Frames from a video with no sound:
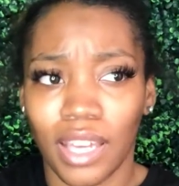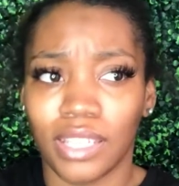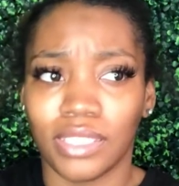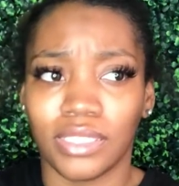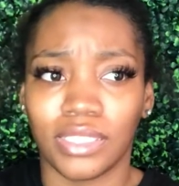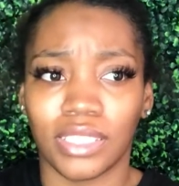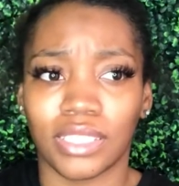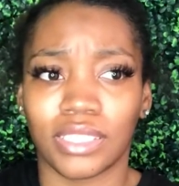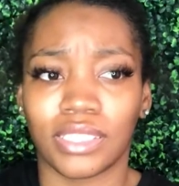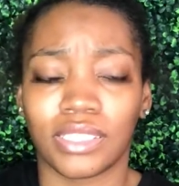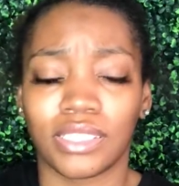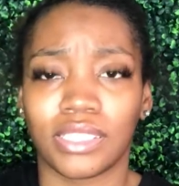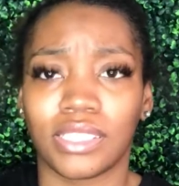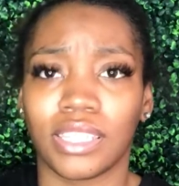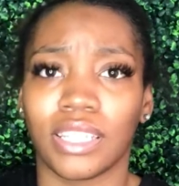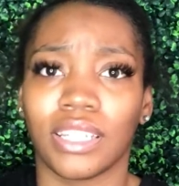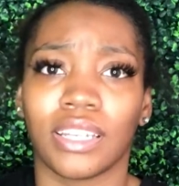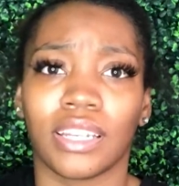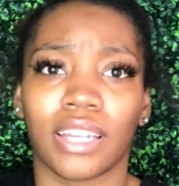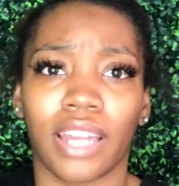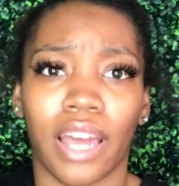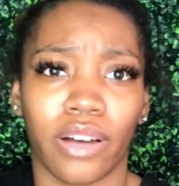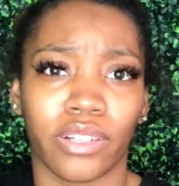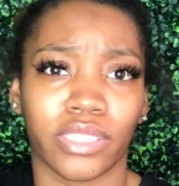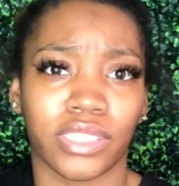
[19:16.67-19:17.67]
just
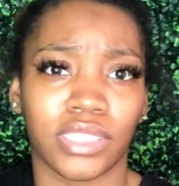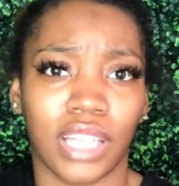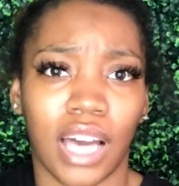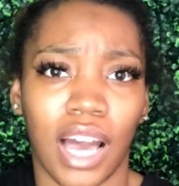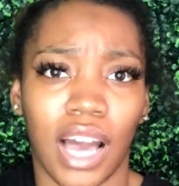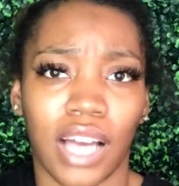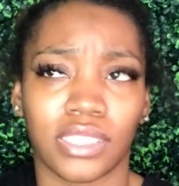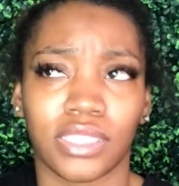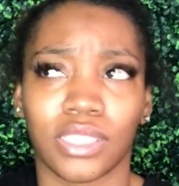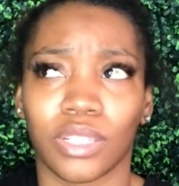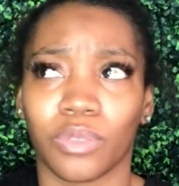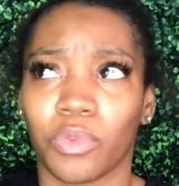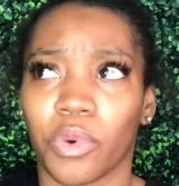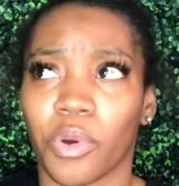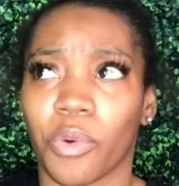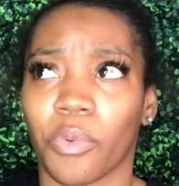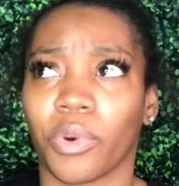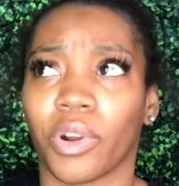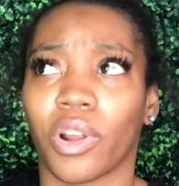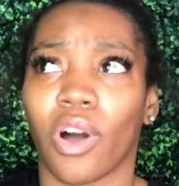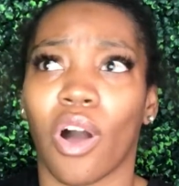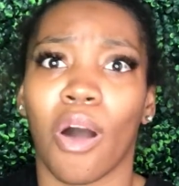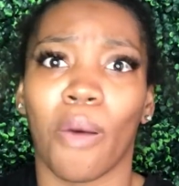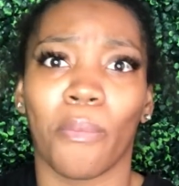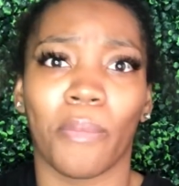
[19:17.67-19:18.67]
sitting outside somewhere
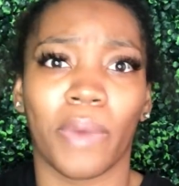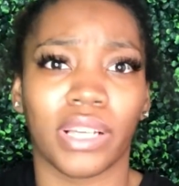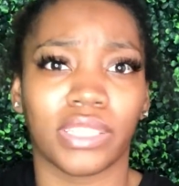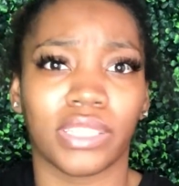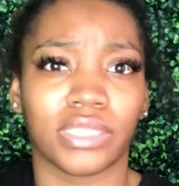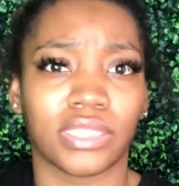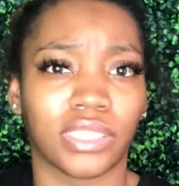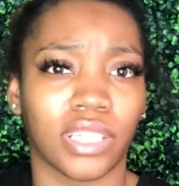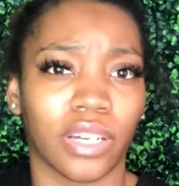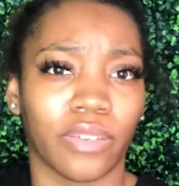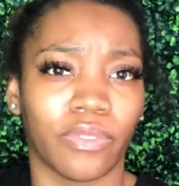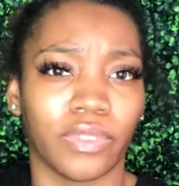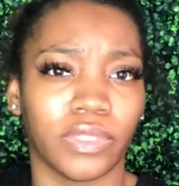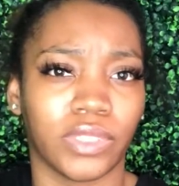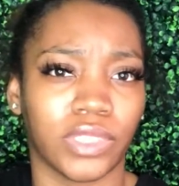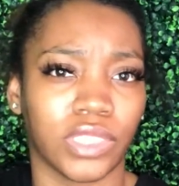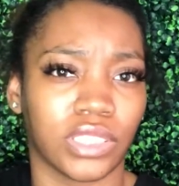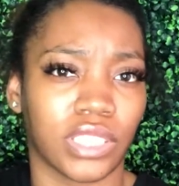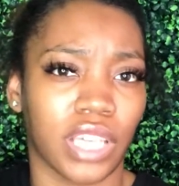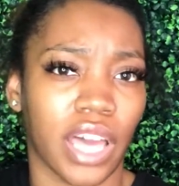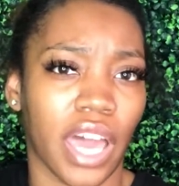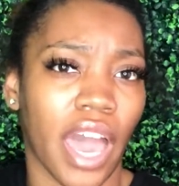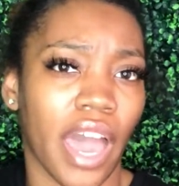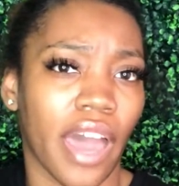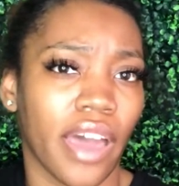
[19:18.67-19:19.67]
with all my stuff and
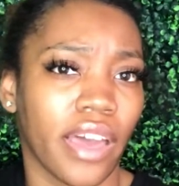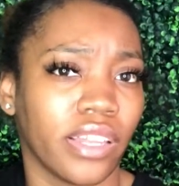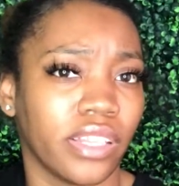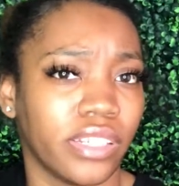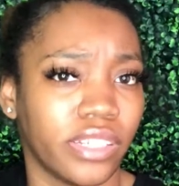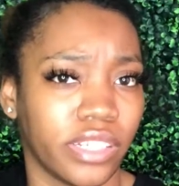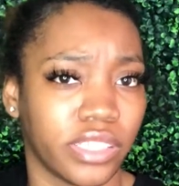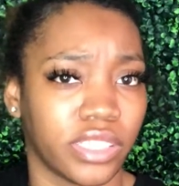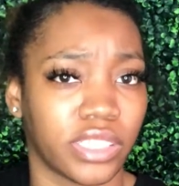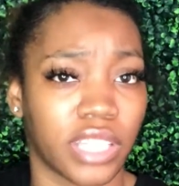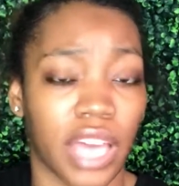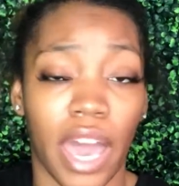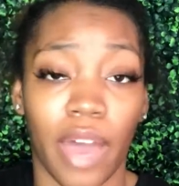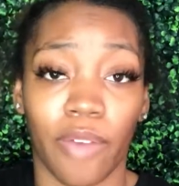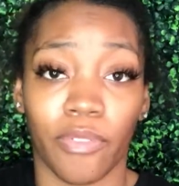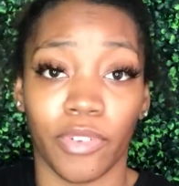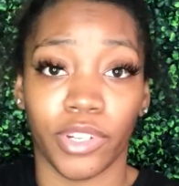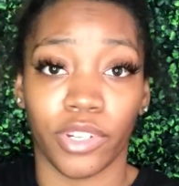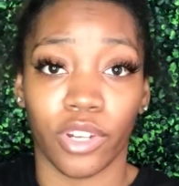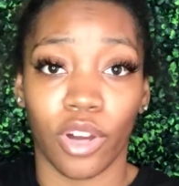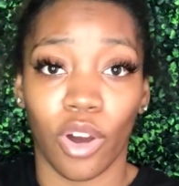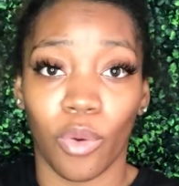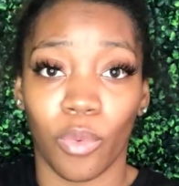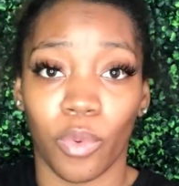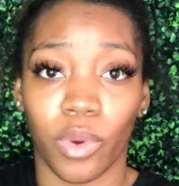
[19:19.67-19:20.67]
just having
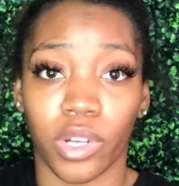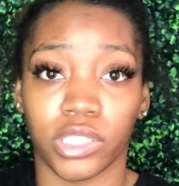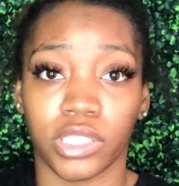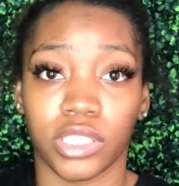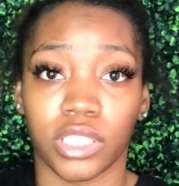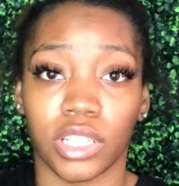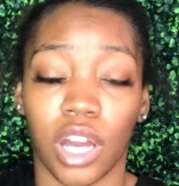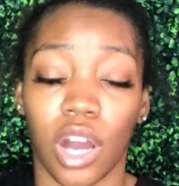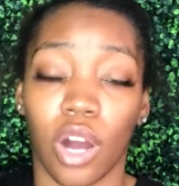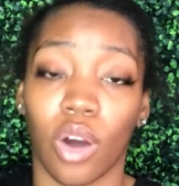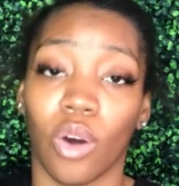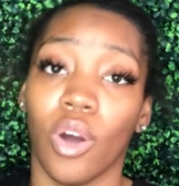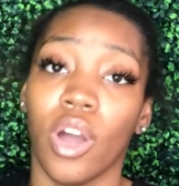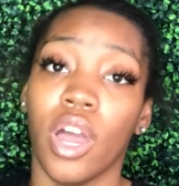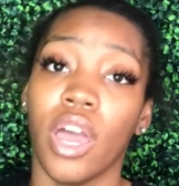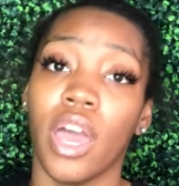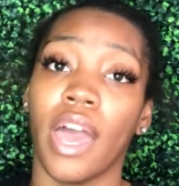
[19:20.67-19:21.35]
nowhere to go.